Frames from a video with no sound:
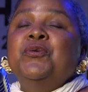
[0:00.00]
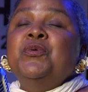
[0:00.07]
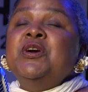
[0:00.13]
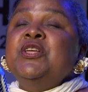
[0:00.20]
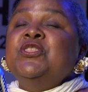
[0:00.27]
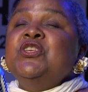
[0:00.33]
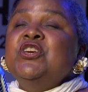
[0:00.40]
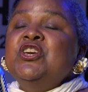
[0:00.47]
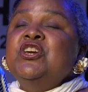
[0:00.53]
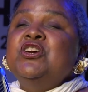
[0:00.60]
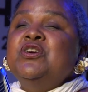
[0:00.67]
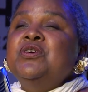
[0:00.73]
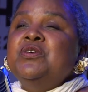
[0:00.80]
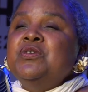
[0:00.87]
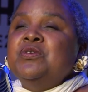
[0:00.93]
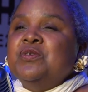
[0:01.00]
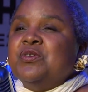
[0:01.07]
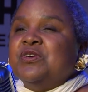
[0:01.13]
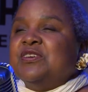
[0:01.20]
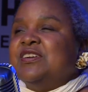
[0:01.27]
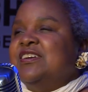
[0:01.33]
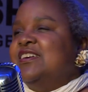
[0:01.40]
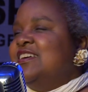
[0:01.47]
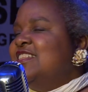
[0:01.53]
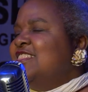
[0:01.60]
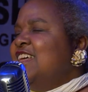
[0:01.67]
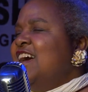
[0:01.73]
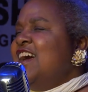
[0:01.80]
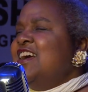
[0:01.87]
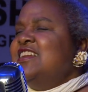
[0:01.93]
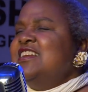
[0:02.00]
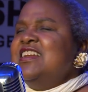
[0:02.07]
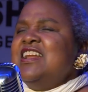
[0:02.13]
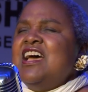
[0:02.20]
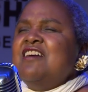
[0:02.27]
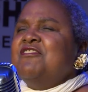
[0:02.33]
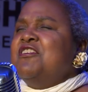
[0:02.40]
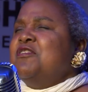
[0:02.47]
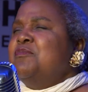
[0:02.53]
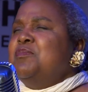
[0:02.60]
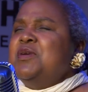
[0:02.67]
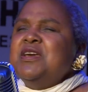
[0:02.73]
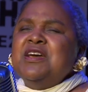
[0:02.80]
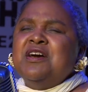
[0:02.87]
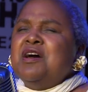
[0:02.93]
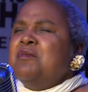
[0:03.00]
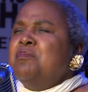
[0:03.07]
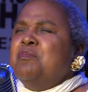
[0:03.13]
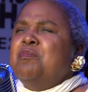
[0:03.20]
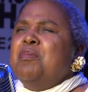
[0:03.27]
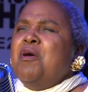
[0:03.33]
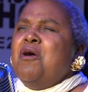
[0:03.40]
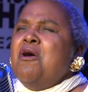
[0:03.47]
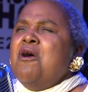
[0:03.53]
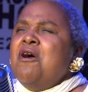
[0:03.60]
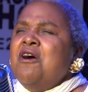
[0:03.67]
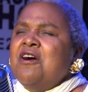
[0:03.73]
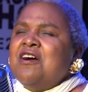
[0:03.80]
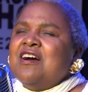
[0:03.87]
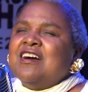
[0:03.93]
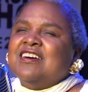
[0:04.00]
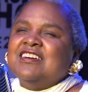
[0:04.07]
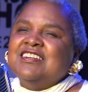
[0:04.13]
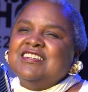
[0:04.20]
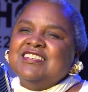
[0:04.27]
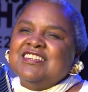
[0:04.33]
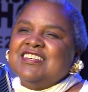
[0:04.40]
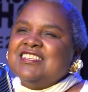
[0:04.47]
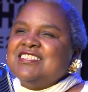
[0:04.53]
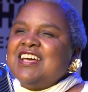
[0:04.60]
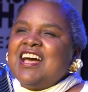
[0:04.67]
with you, they'd never be a bore, 'cause